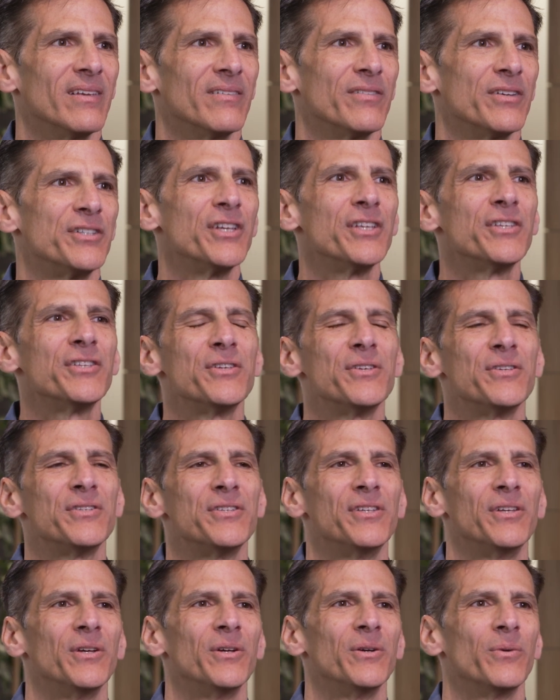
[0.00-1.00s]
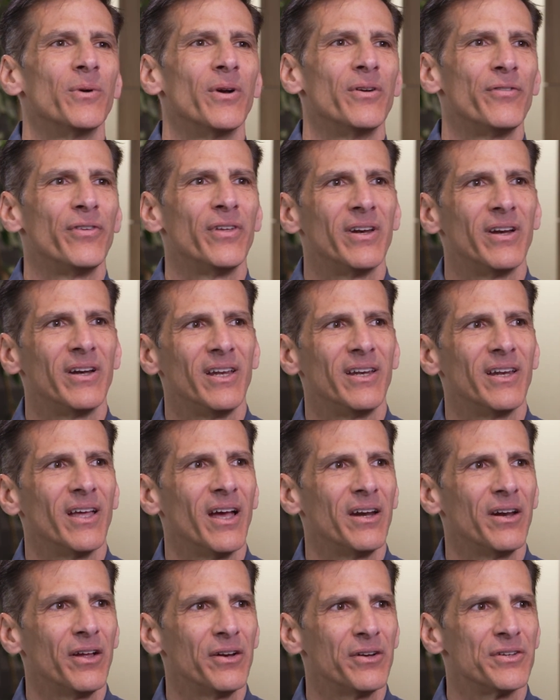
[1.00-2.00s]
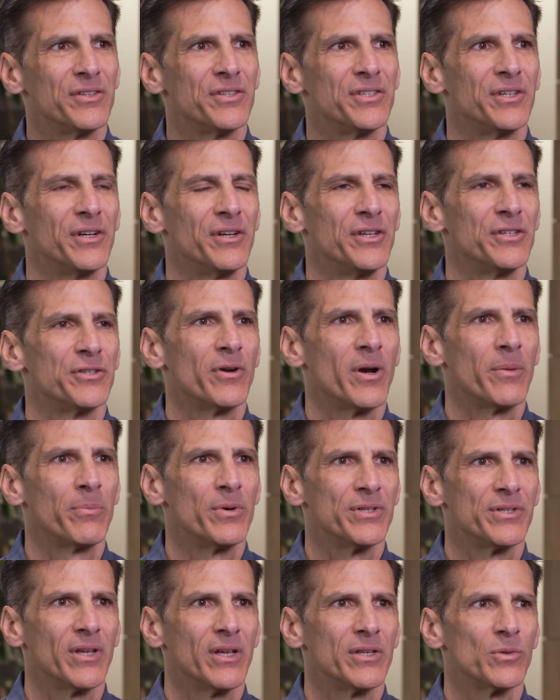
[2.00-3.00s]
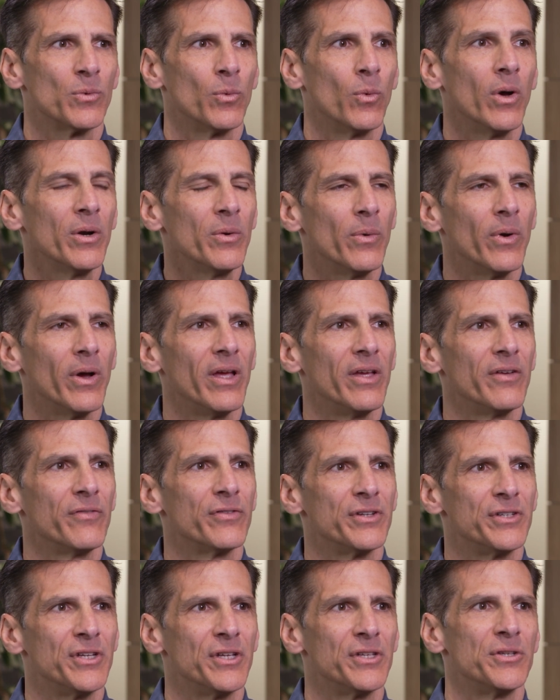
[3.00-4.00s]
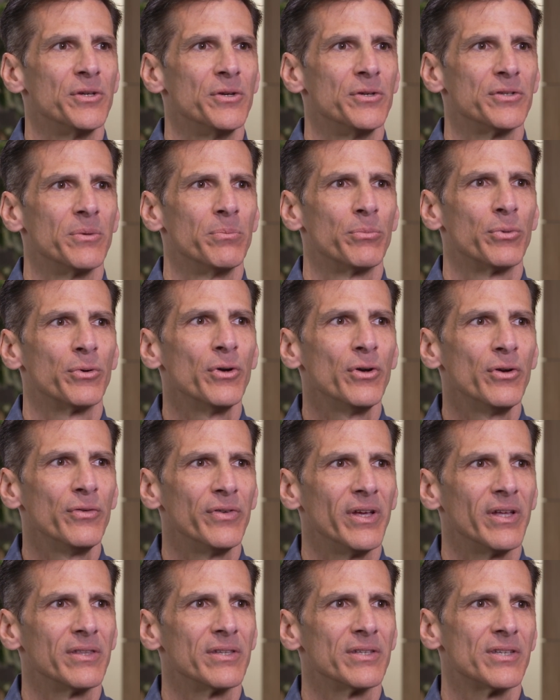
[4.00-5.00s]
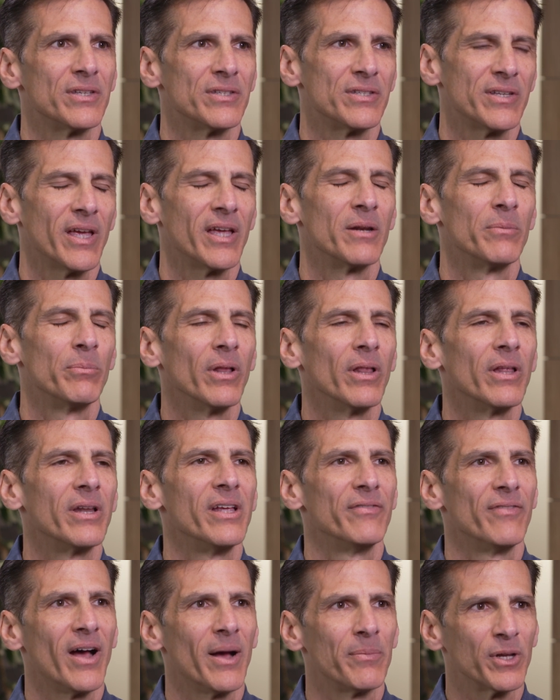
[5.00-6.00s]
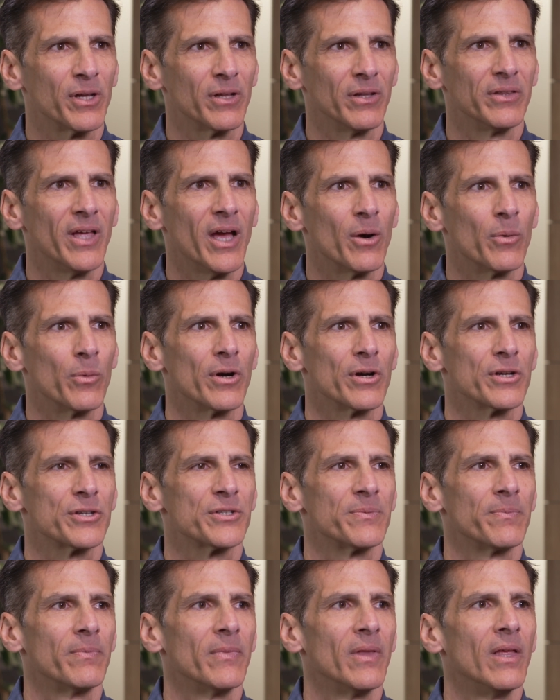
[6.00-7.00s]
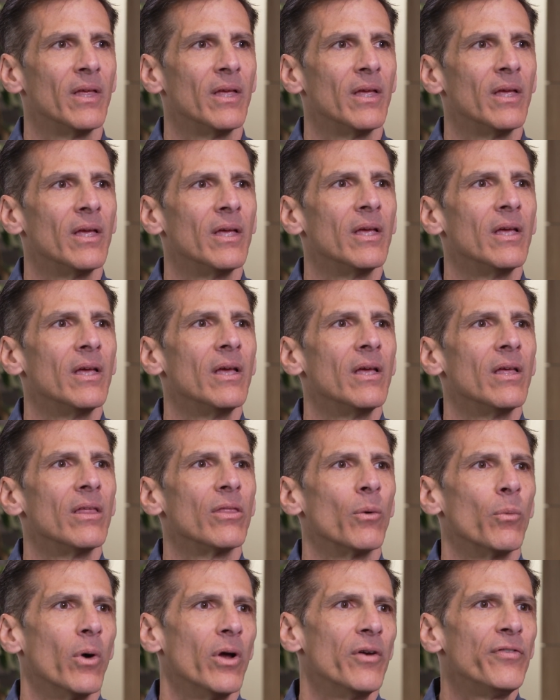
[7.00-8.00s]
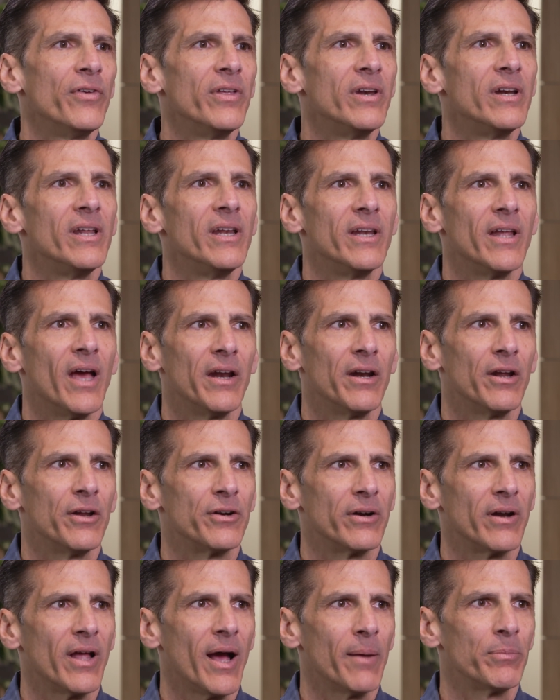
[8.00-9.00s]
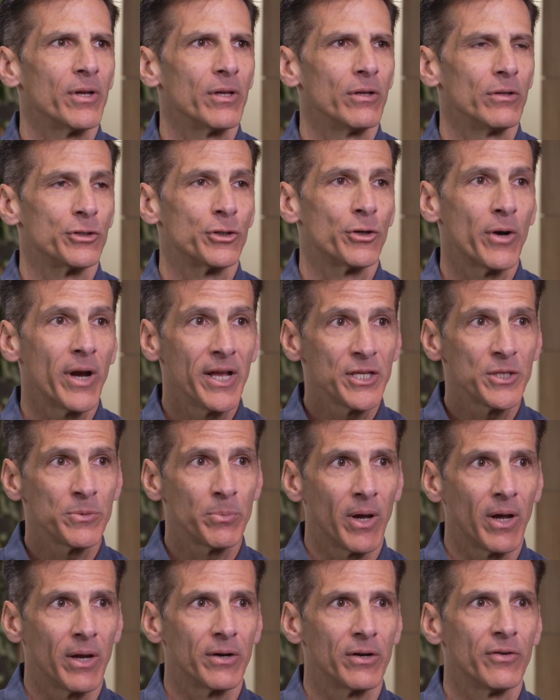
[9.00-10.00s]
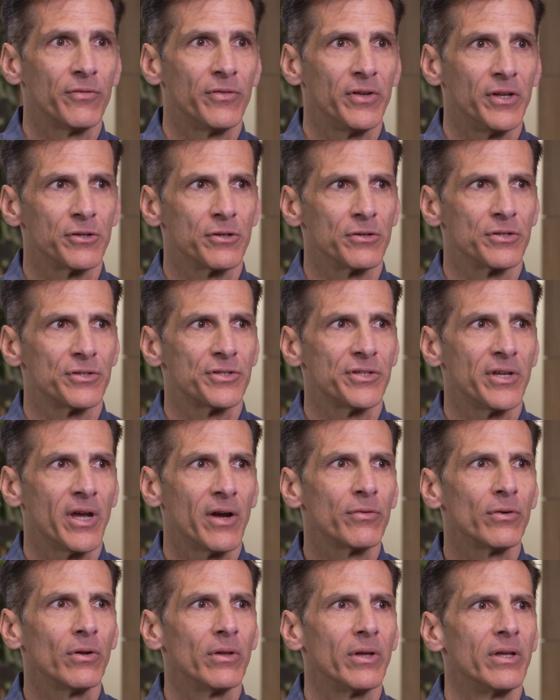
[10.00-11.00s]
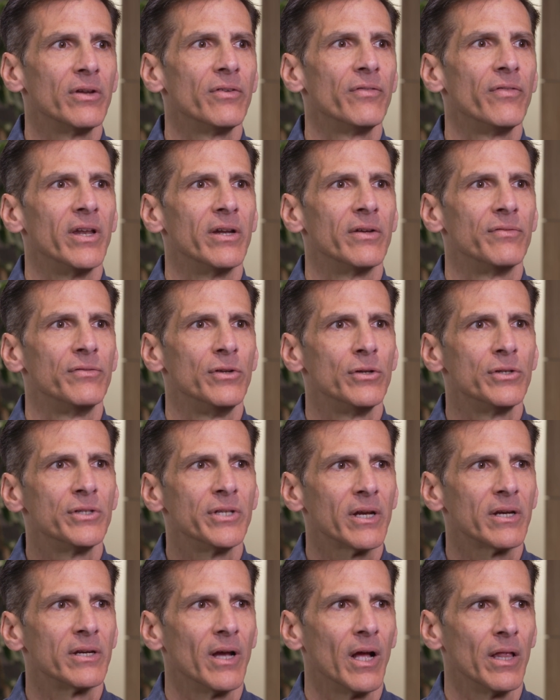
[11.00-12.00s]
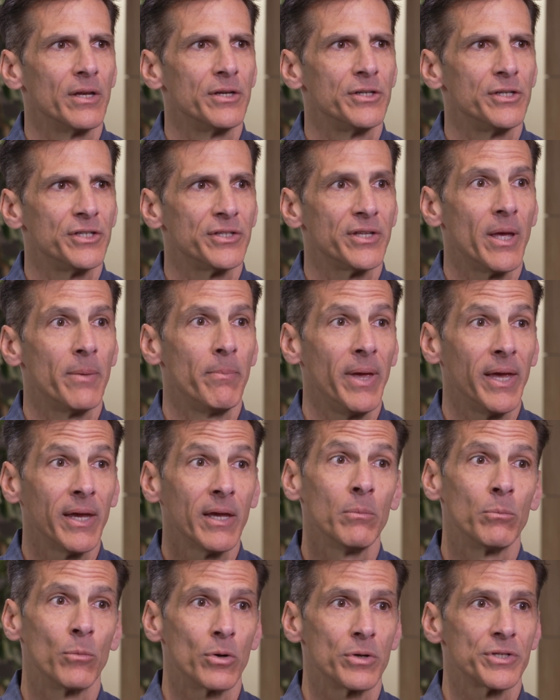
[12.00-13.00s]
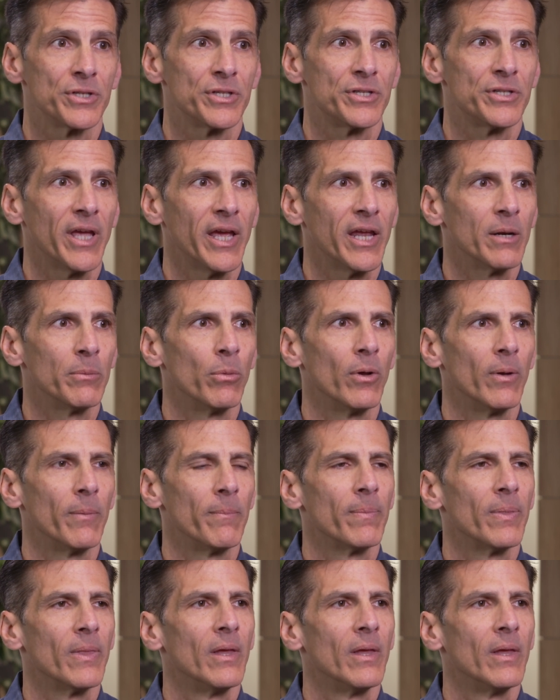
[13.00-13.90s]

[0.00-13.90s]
Fujitsu's new 1FINITY 900 series represents one way Fujitsu is improving the sustainability of optical networks. The 1FINITY 900 optical transponder features several innovative new technologies that make it more sustainable.